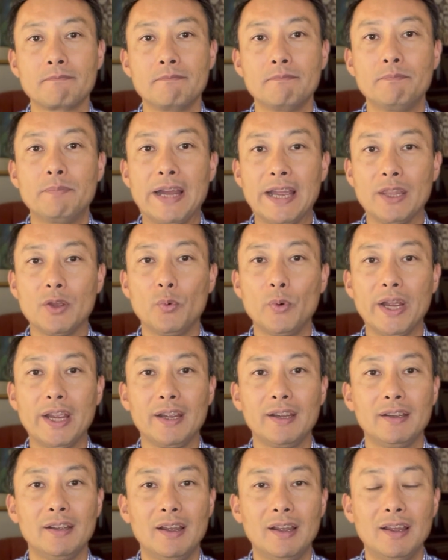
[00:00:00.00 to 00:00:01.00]
By the
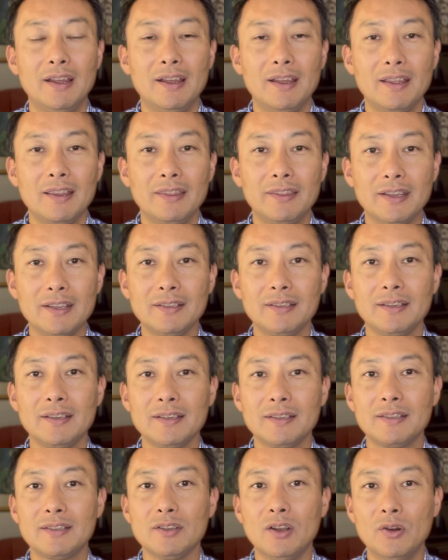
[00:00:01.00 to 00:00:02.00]
way, this
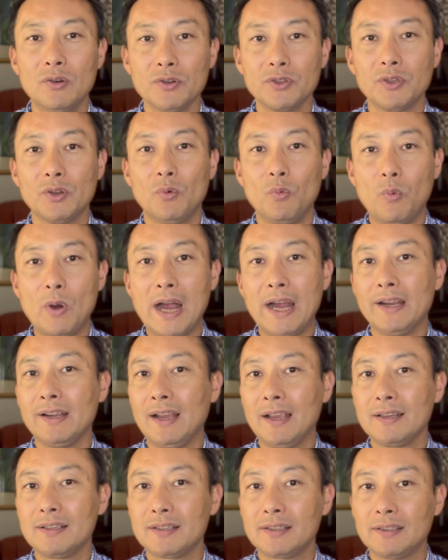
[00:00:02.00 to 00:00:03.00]
is also why
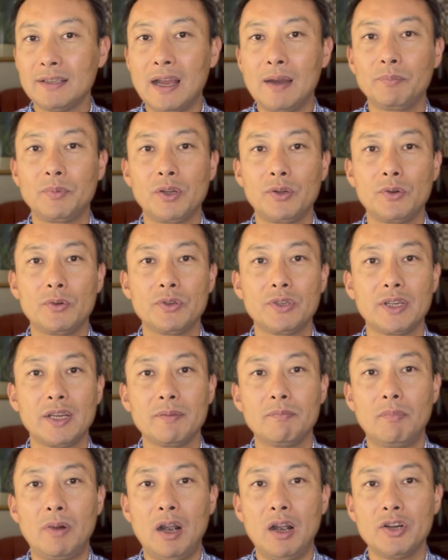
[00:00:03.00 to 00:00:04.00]
I stopped
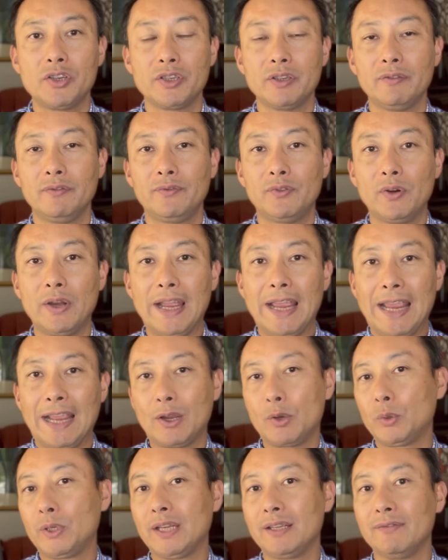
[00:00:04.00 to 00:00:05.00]
using margin for
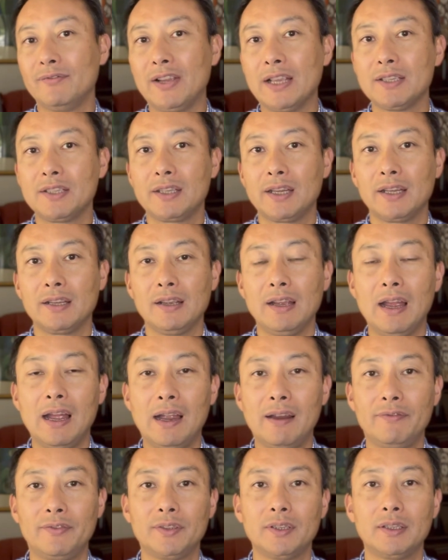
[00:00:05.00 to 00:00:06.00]
equity investing
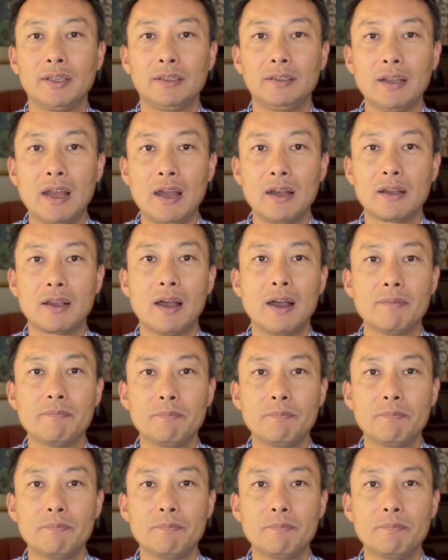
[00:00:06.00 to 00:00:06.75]
after the dot-com